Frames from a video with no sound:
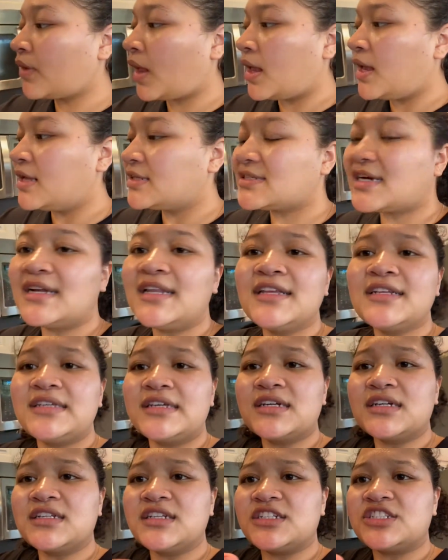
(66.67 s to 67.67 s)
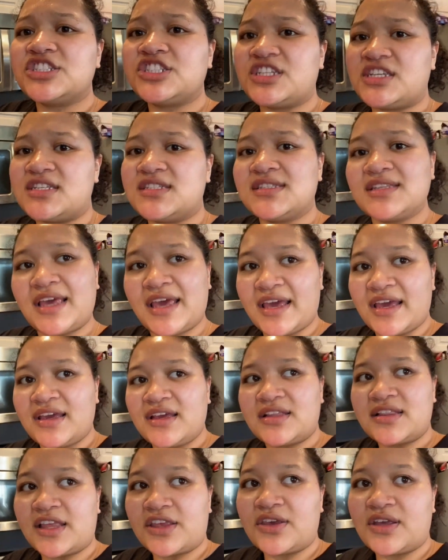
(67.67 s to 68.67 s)
It's kind of like cooking a
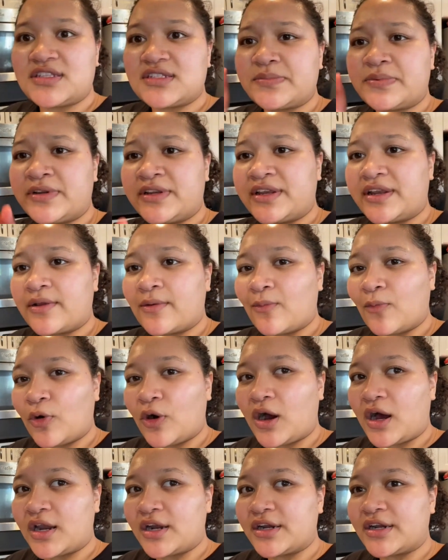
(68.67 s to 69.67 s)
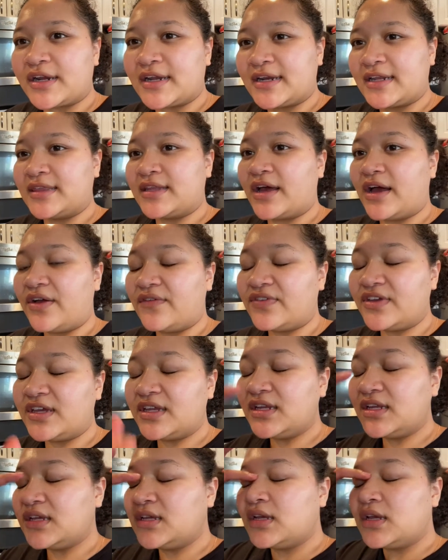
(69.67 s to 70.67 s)
cheesecake, like you have to put it in water and in the
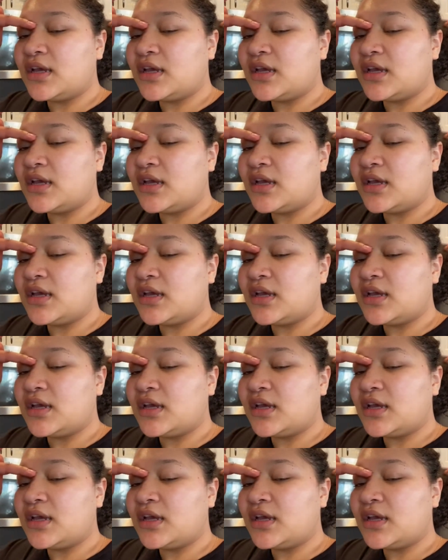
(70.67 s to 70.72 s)
oven.